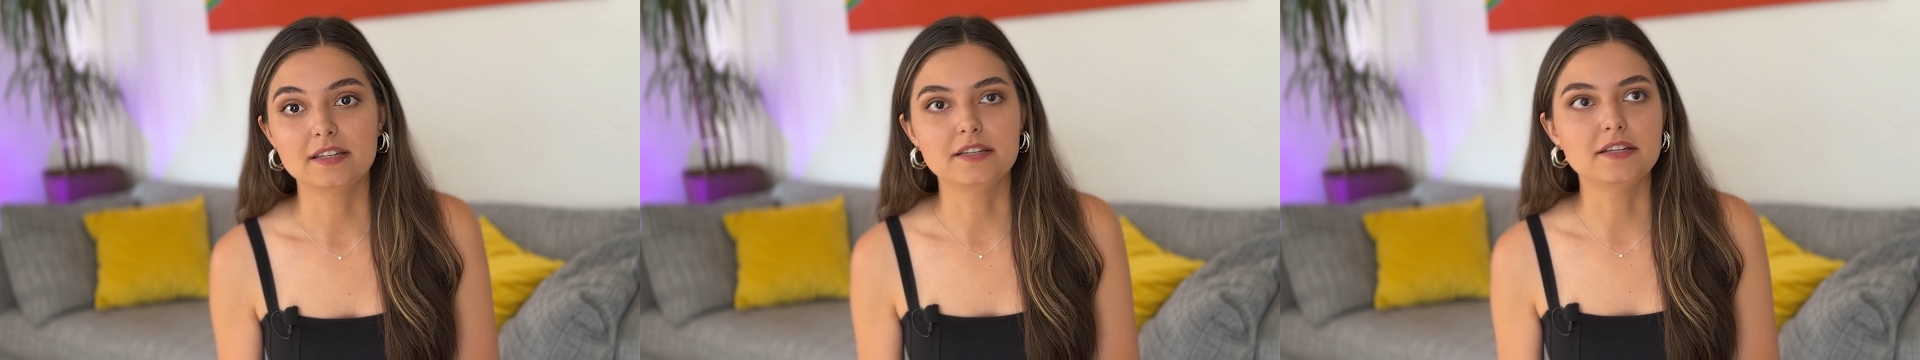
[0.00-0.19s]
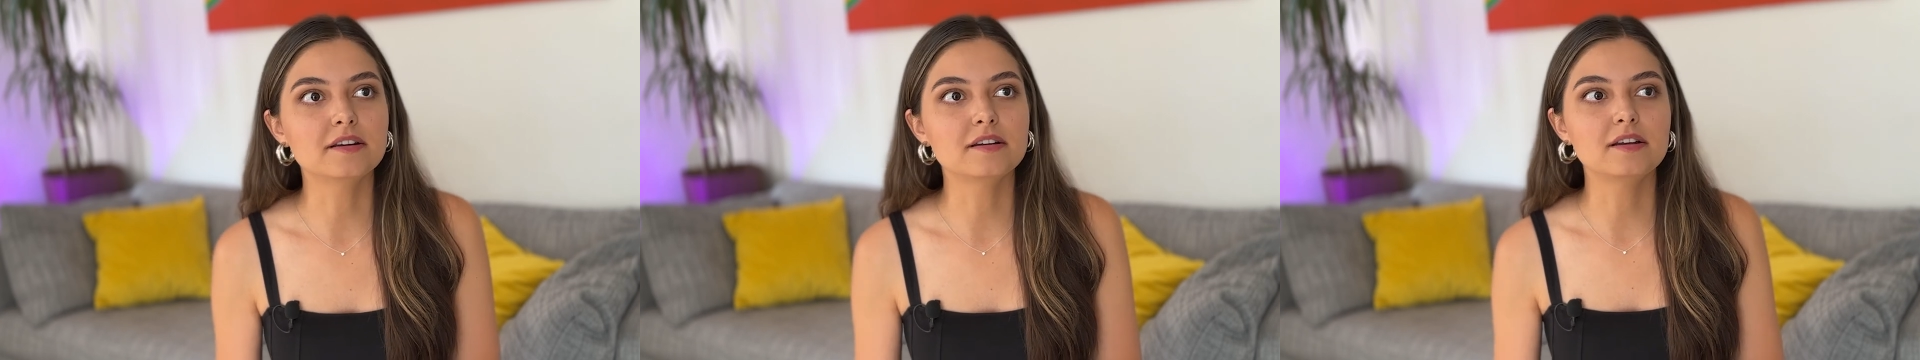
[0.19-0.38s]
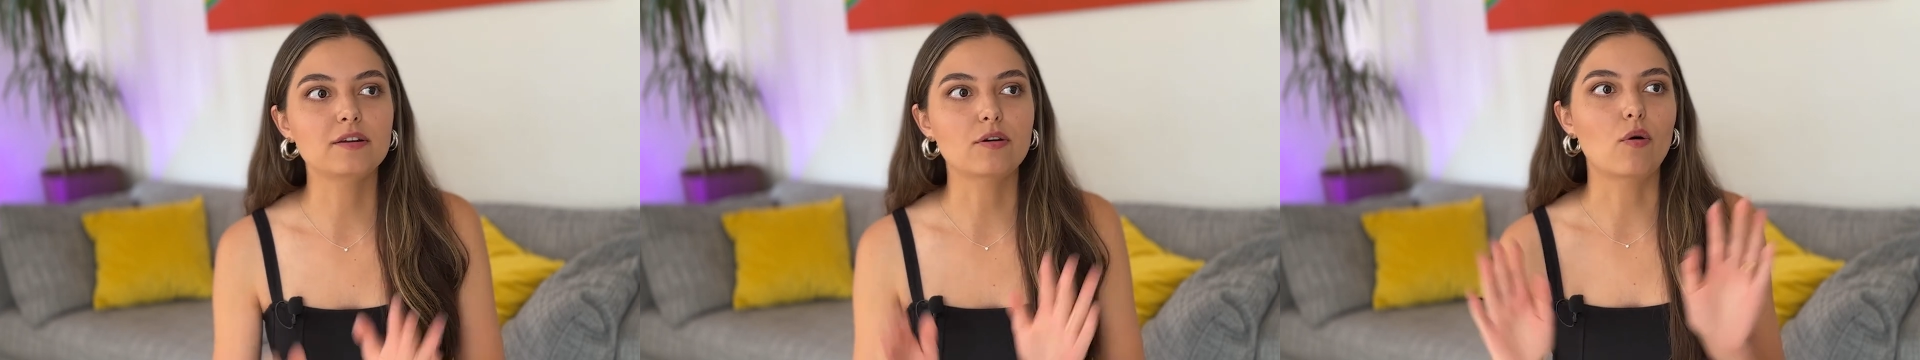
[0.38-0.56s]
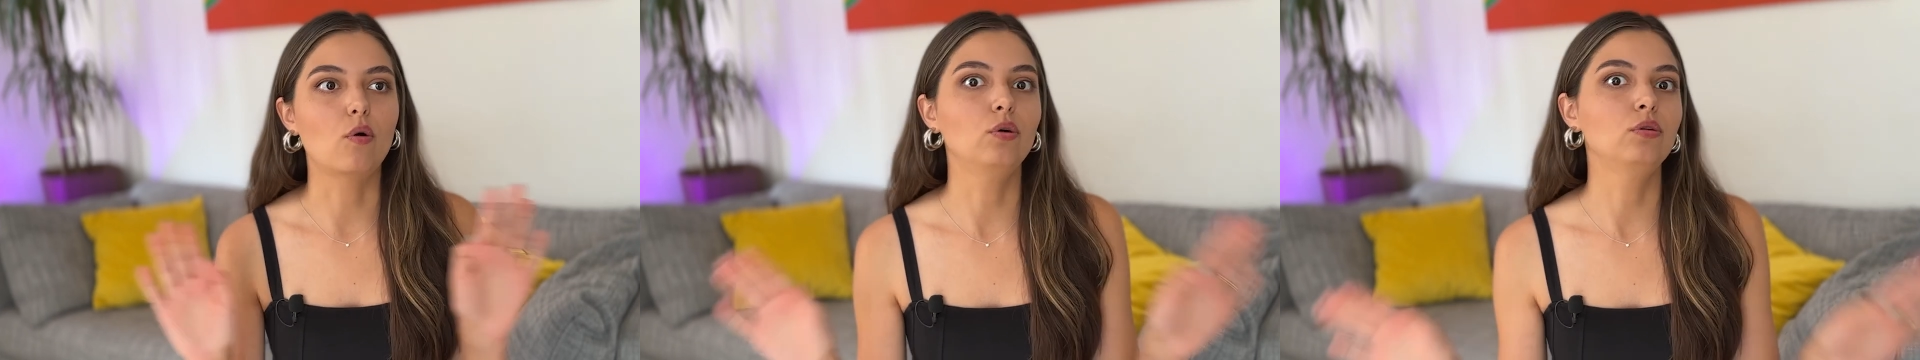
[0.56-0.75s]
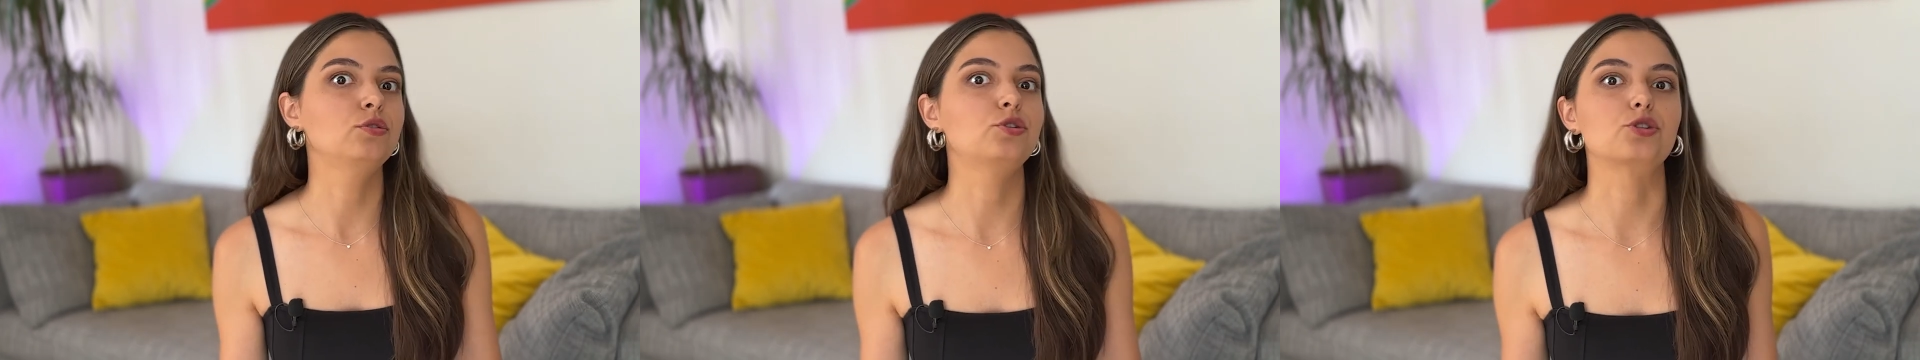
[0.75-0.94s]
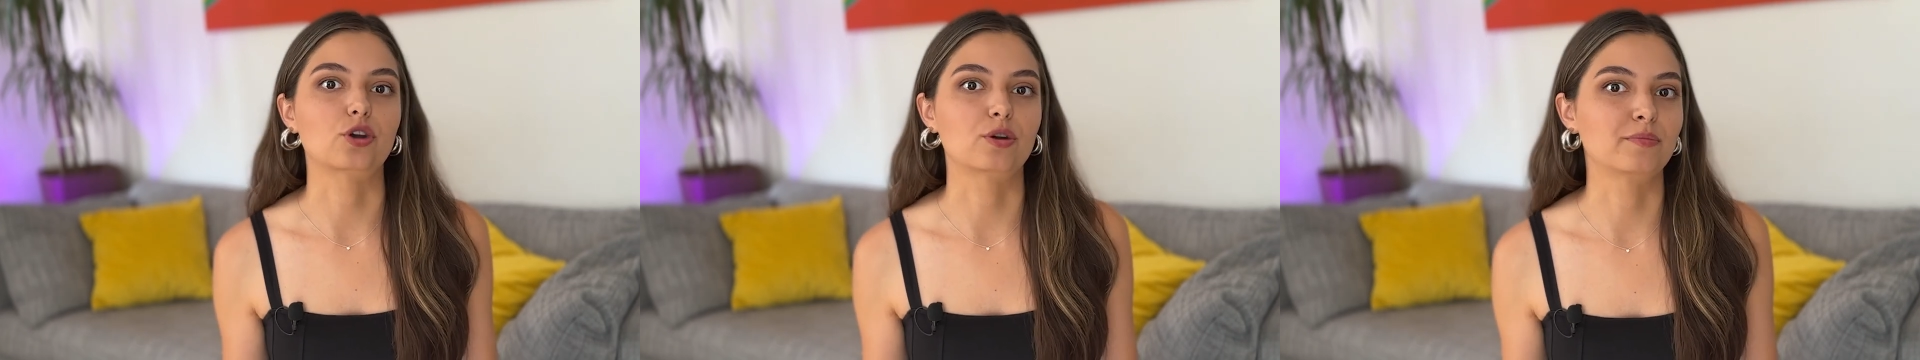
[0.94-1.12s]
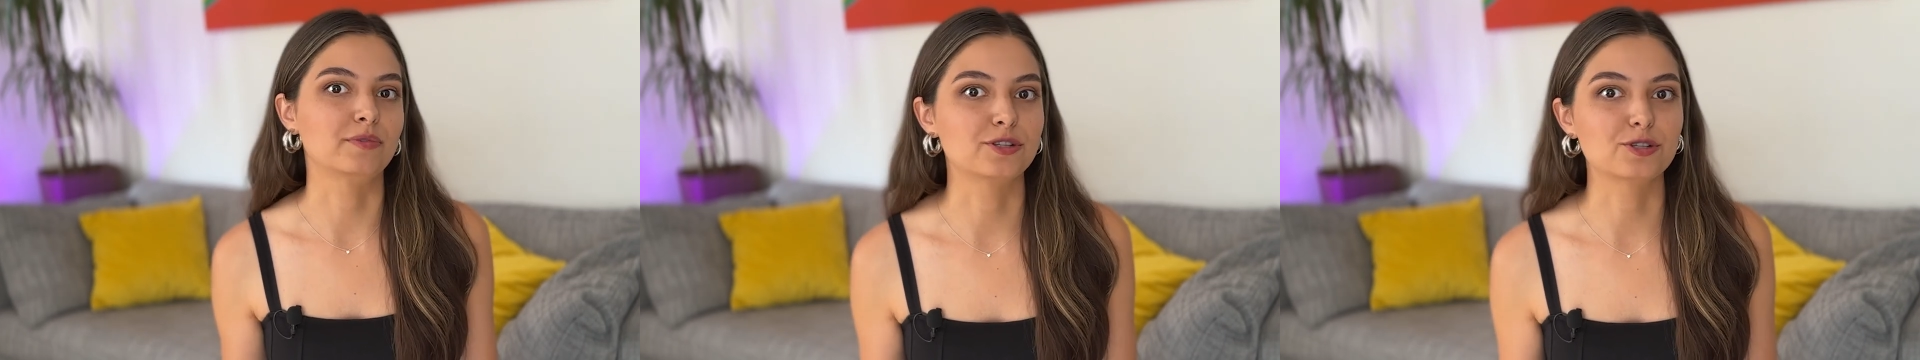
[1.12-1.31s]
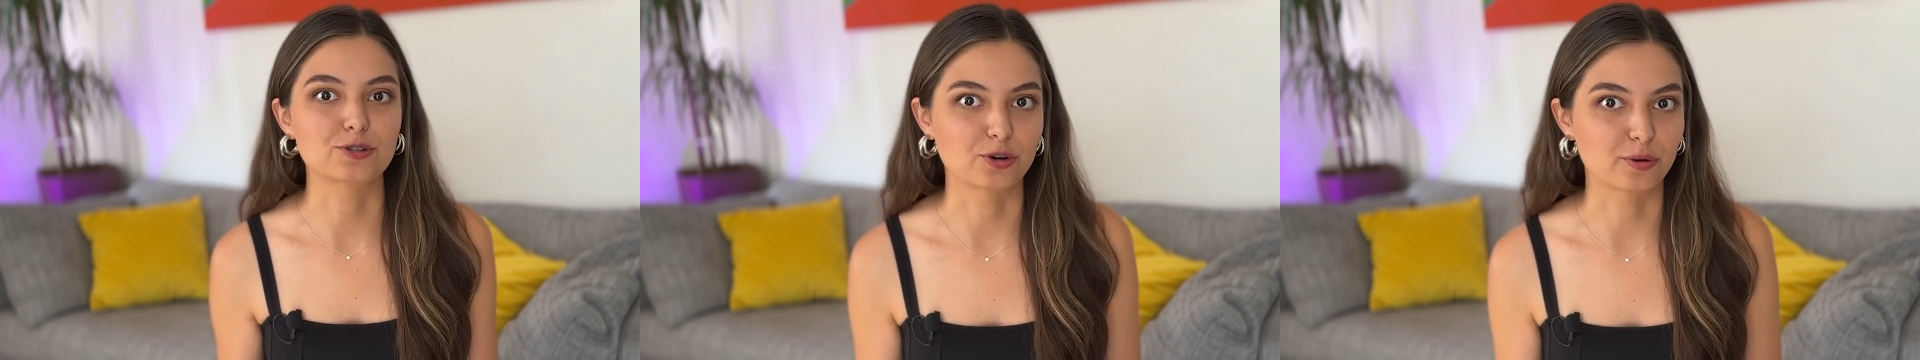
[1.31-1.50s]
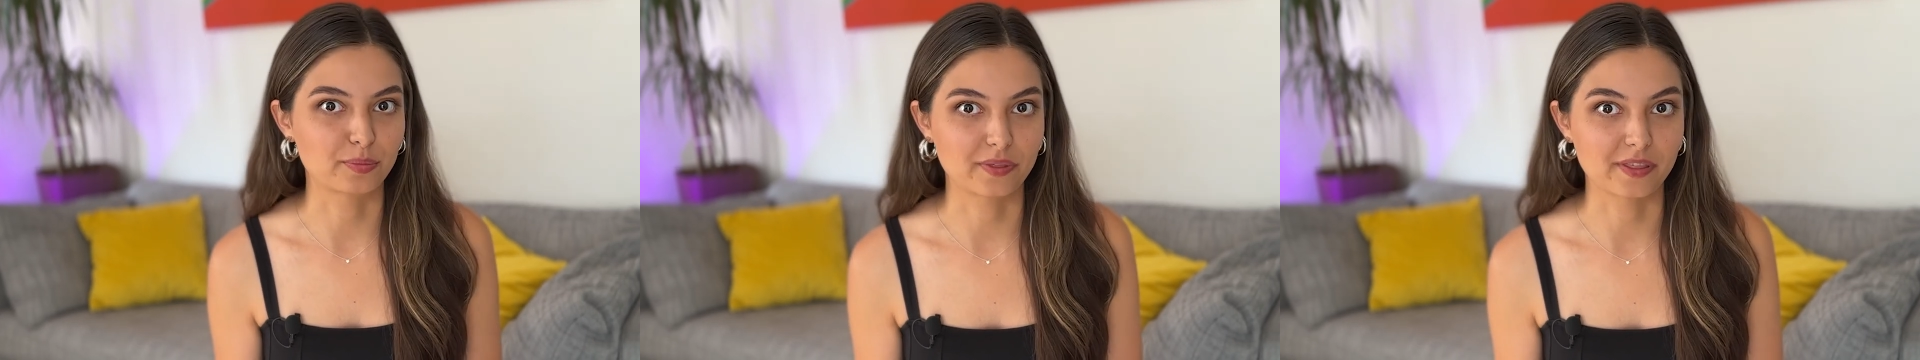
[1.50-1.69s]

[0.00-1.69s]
nearly all Germans shop